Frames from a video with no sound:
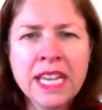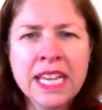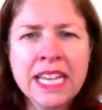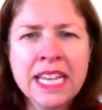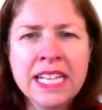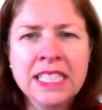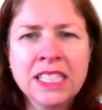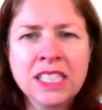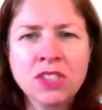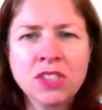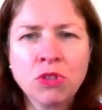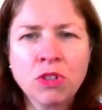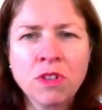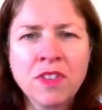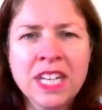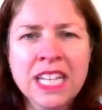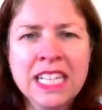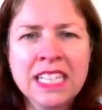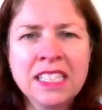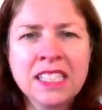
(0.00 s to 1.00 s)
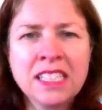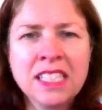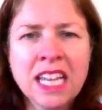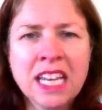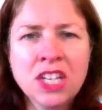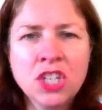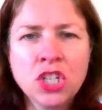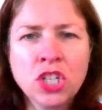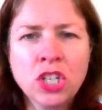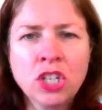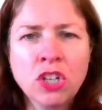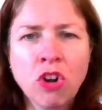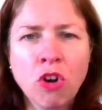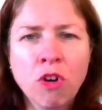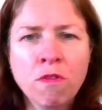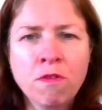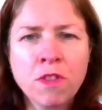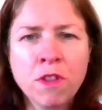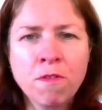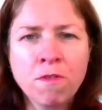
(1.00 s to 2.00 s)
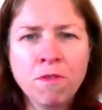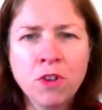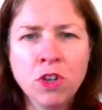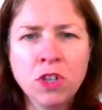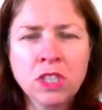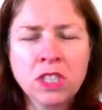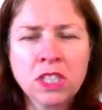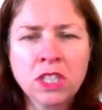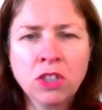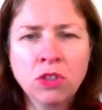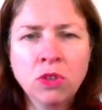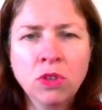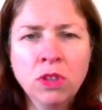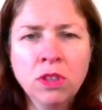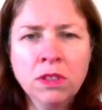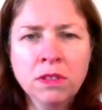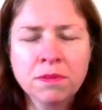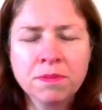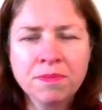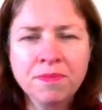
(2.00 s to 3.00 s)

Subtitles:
is sort of an extension of the first law.